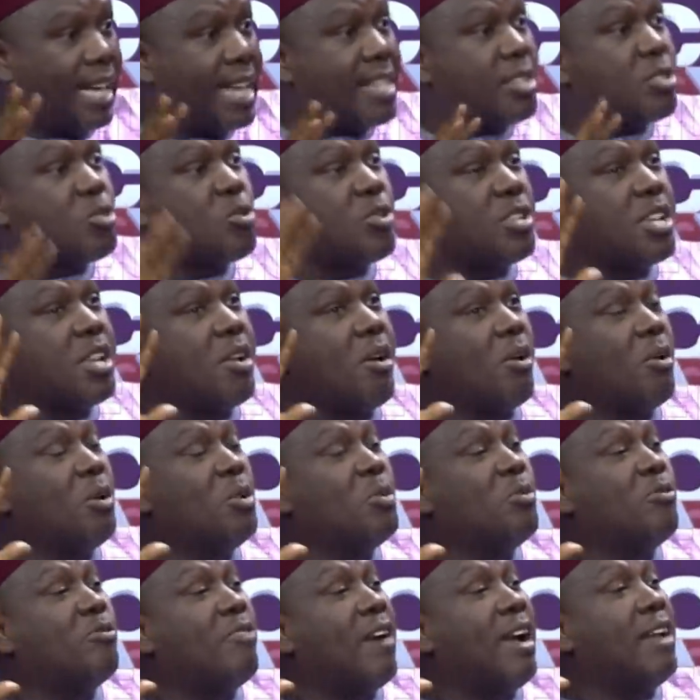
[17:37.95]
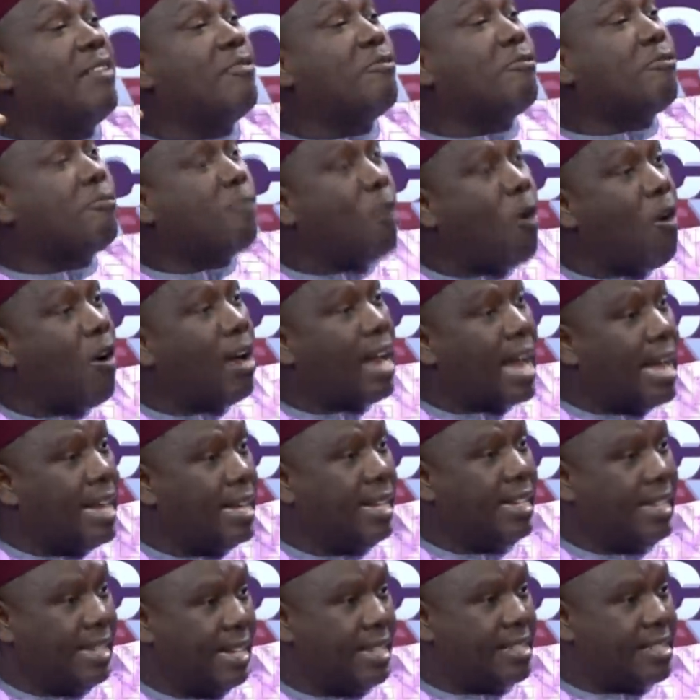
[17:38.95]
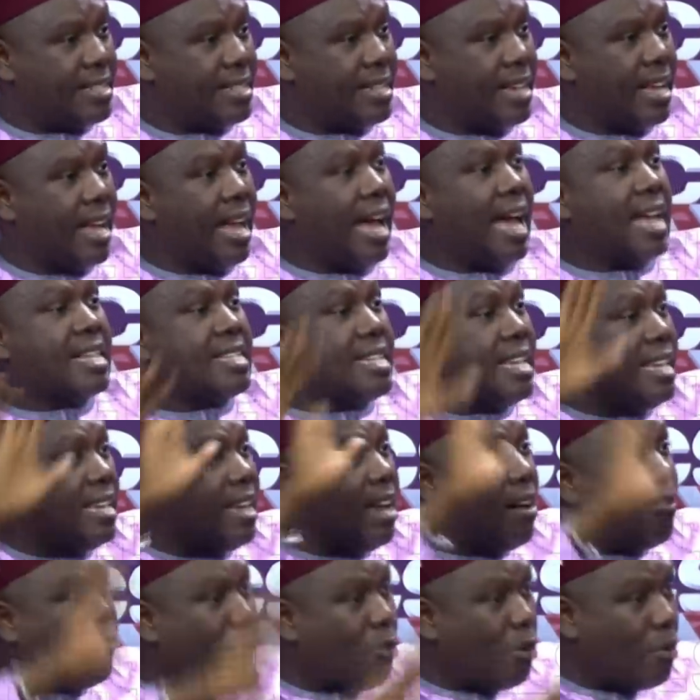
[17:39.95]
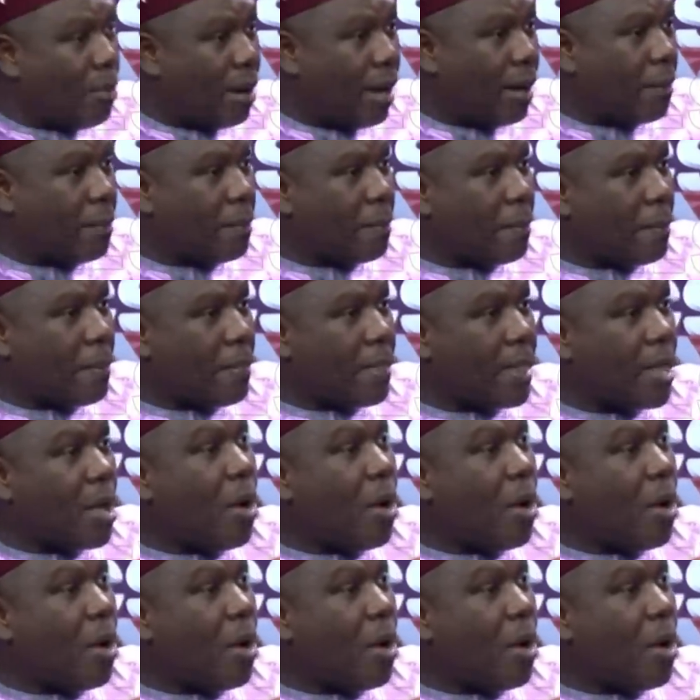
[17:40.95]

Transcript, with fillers: That's you're going to find four candidates as either former